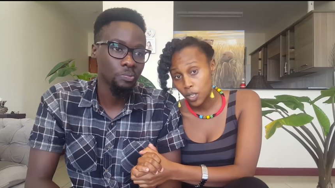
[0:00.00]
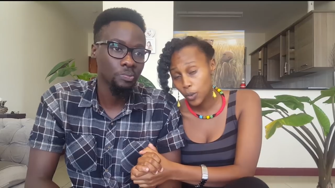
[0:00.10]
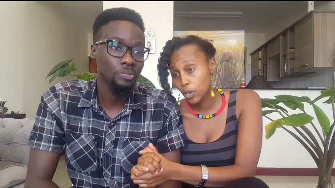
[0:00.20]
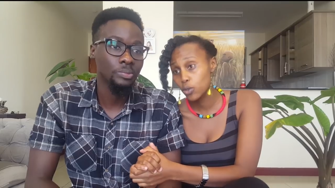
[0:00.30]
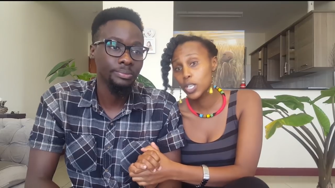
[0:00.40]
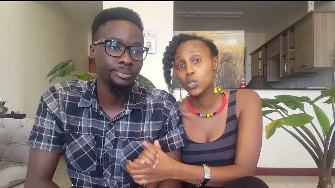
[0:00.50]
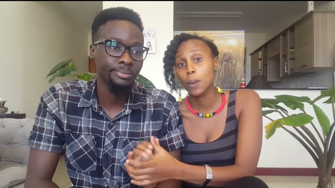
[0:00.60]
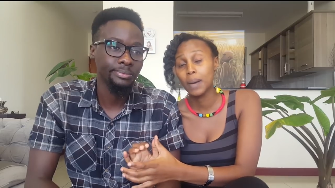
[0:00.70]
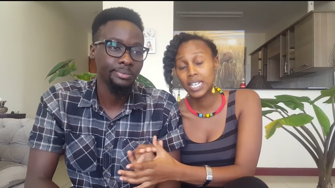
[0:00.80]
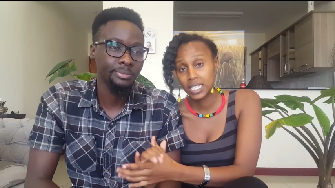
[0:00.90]
Speaker 1: We are not going to
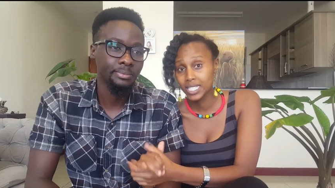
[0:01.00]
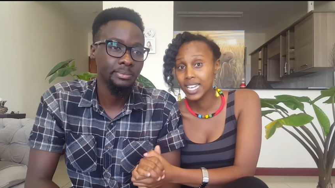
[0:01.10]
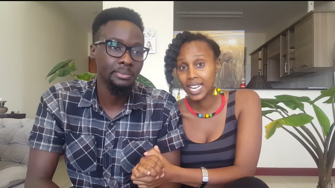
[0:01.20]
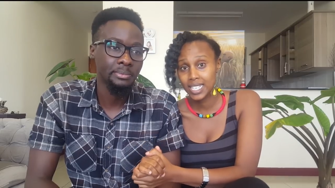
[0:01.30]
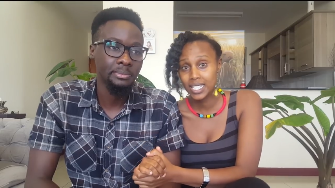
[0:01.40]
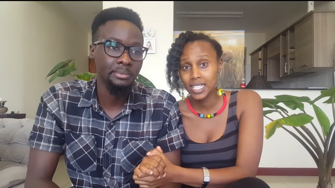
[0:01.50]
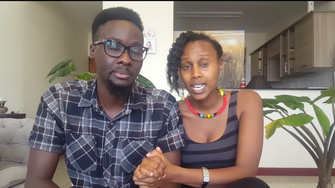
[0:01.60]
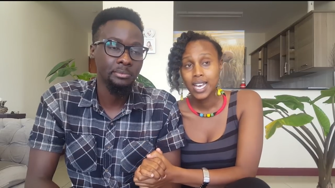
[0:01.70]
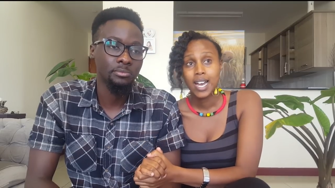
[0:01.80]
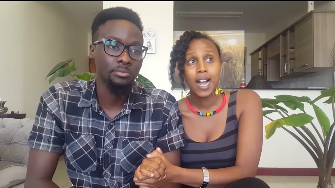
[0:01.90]
abandon you guys
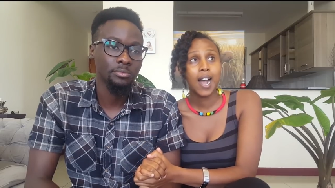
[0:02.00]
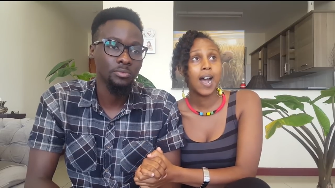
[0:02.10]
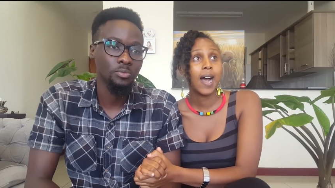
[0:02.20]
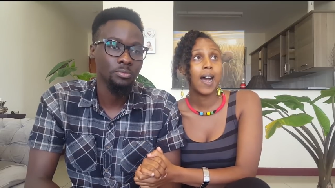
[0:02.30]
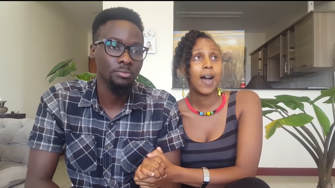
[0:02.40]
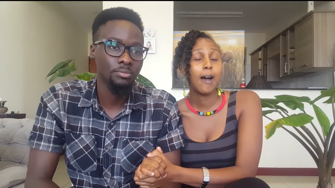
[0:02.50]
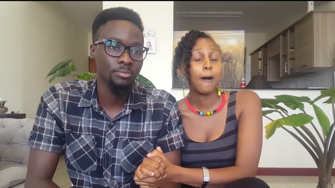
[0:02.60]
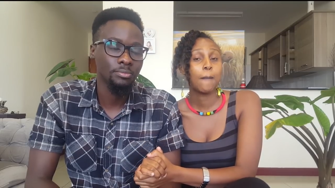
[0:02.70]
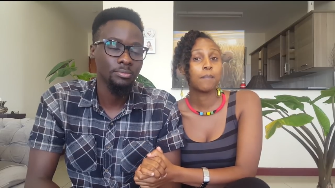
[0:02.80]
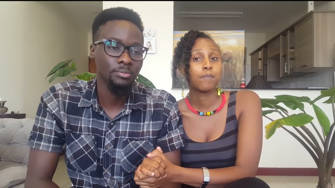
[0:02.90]

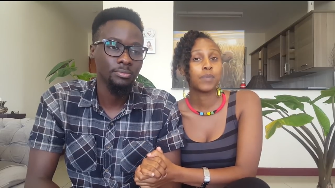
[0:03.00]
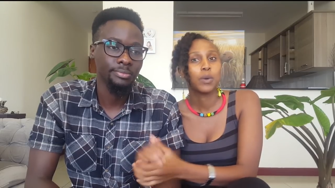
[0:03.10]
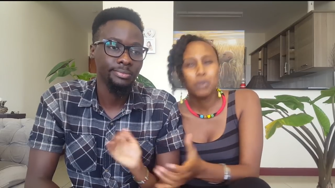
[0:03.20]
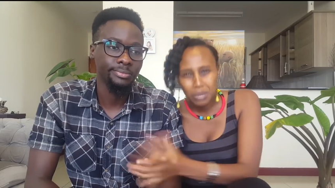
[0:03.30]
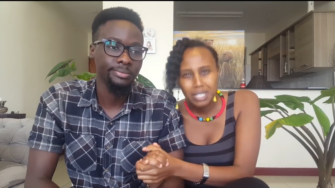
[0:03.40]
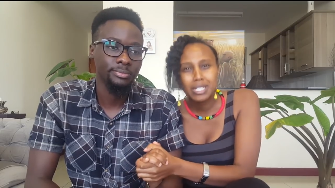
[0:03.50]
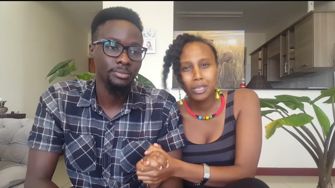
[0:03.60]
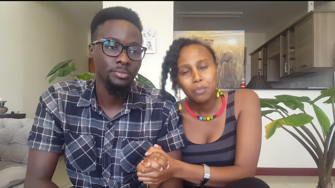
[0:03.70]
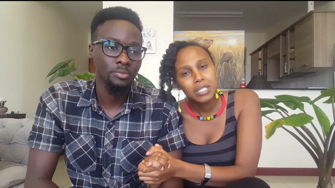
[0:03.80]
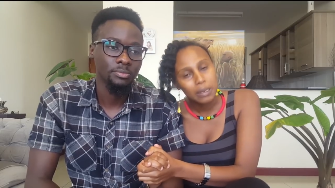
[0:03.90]
um, we will still
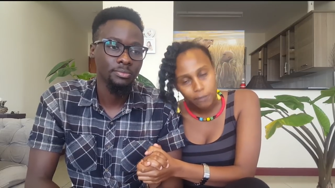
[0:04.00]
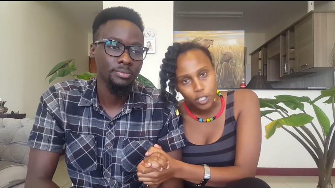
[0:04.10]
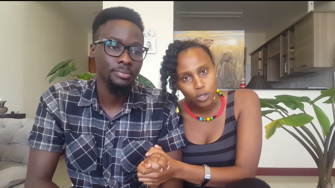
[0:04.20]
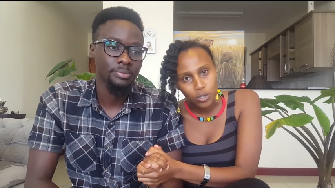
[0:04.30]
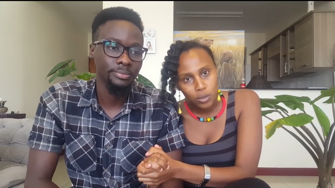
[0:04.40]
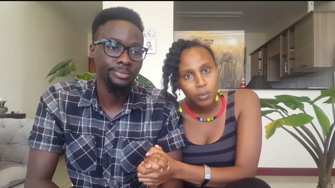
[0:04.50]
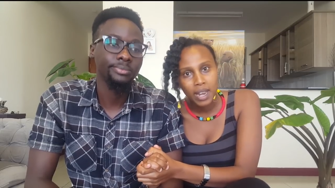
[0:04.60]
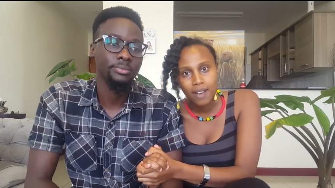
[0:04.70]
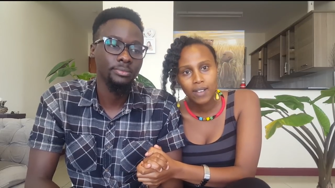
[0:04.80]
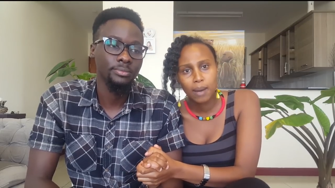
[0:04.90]
put up videos
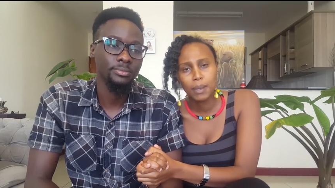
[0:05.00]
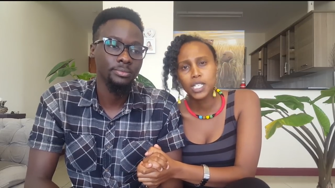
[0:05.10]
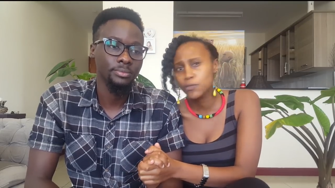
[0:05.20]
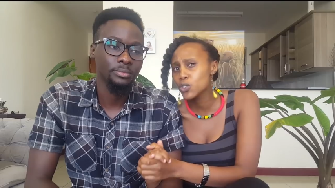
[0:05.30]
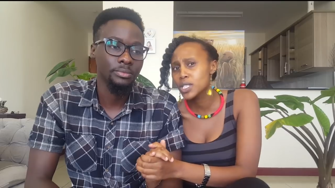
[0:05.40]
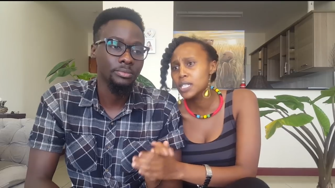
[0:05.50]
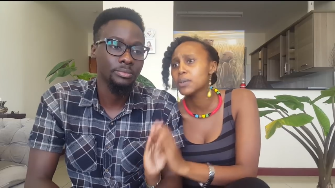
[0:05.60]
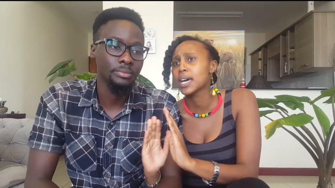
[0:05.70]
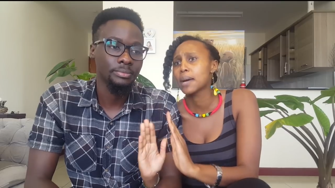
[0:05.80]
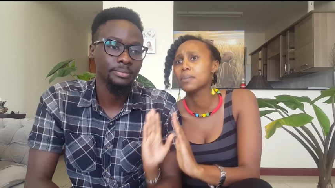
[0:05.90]
whenever but if you see we
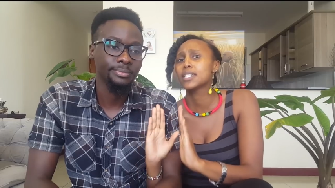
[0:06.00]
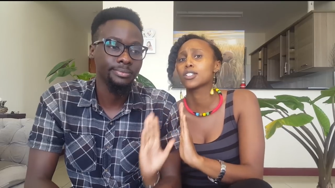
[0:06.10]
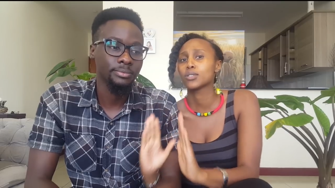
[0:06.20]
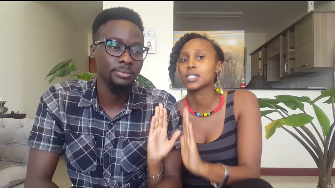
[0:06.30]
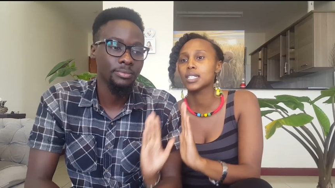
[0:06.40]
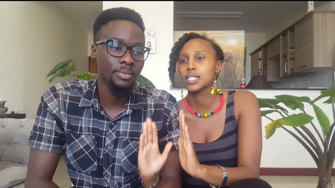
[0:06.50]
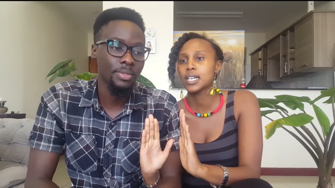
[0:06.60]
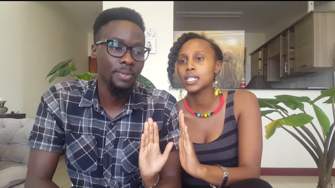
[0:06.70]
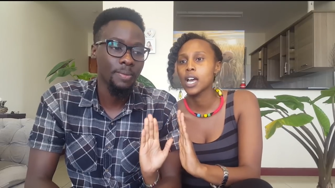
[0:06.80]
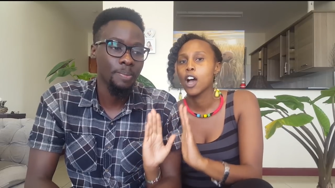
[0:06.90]
are a bit inconsistent
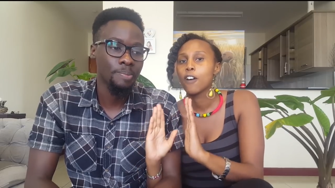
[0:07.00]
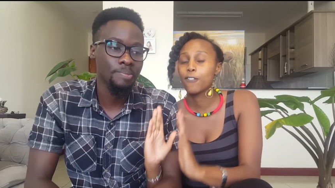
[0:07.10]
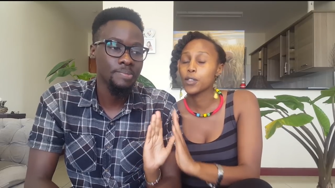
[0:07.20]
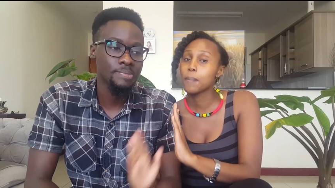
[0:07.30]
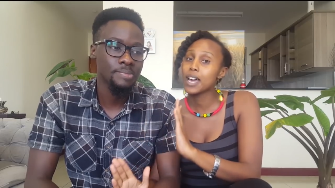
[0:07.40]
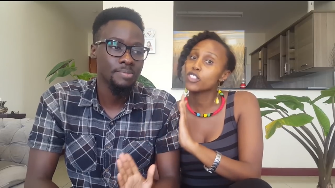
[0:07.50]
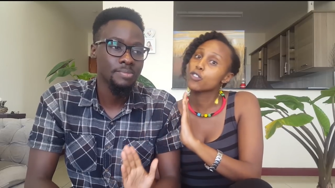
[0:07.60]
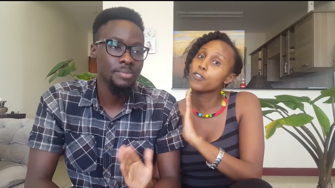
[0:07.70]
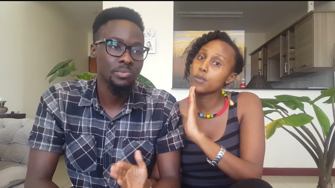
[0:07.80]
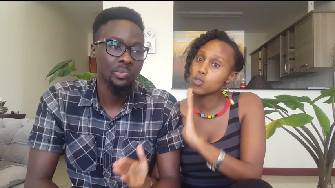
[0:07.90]
for the month of
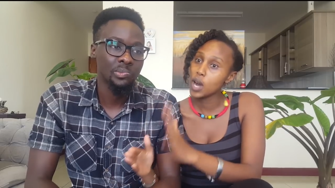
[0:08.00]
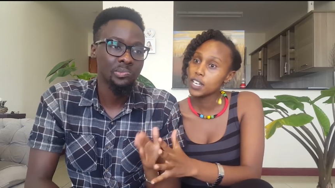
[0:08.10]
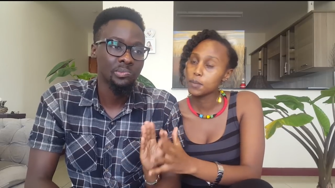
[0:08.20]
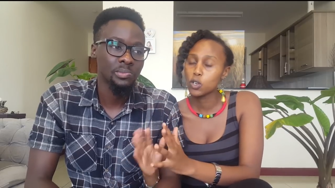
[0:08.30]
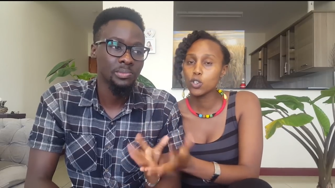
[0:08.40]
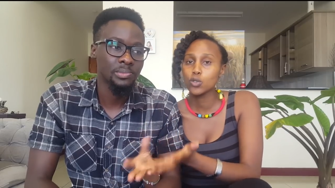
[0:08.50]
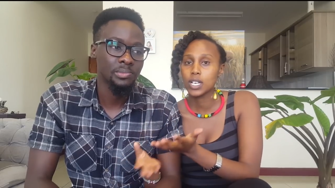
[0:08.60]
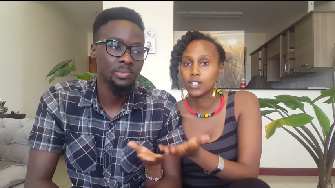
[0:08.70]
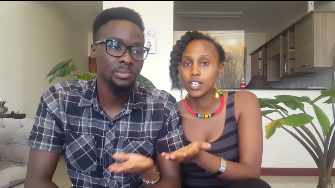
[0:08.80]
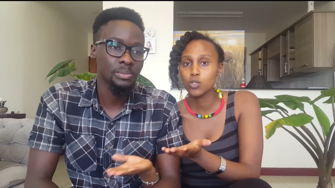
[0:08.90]
February because we are
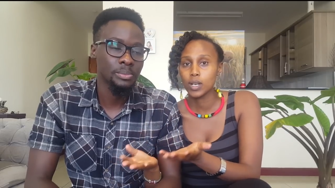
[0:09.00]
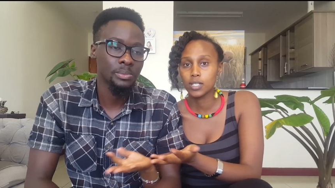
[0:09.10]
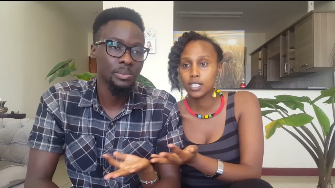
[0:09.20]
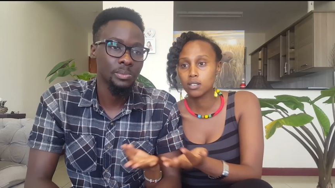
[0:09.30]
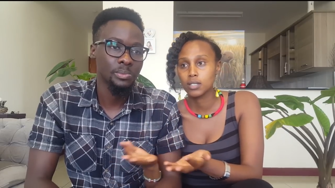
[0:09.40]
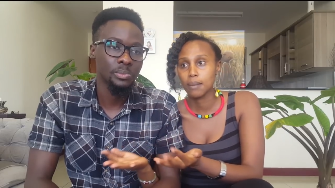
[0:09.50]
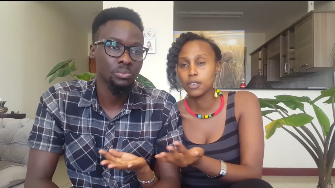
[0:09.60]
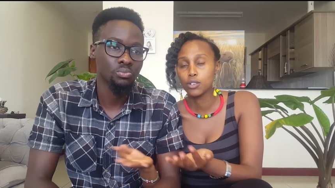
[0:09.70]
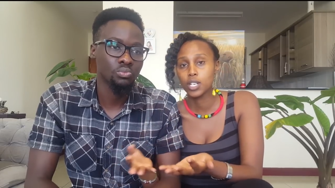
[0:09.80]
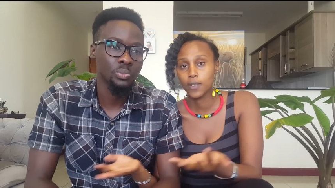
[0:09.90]
trying to adjust to some new
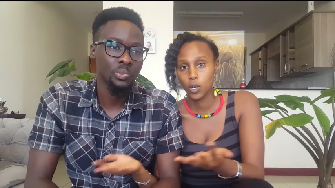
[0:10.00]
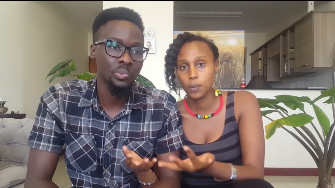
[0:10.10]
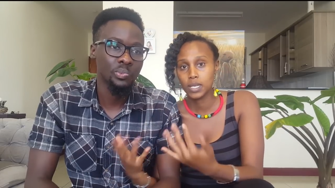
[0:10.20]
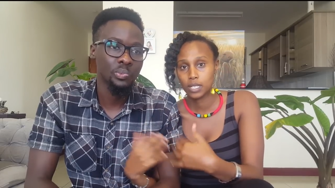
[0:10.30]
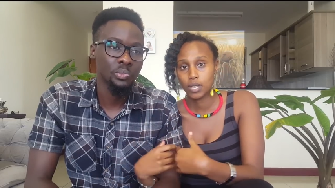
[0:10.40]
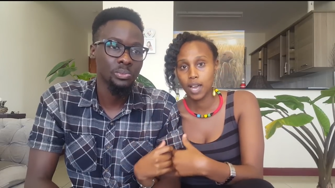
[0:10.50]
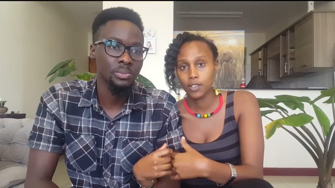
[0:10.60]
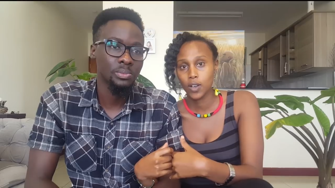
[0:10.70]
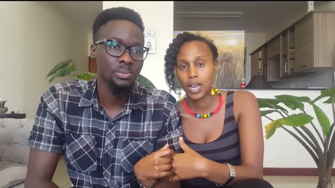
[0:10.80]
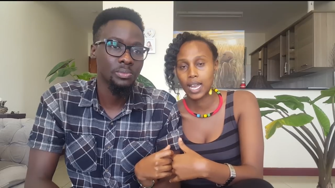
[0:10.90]
developments that we have in
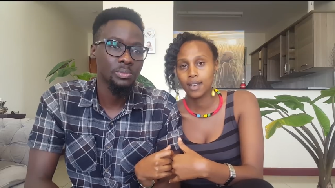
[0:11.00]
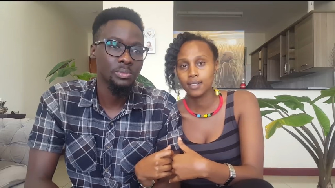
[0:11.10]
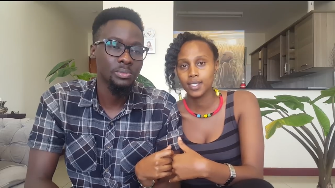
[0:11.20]
our lives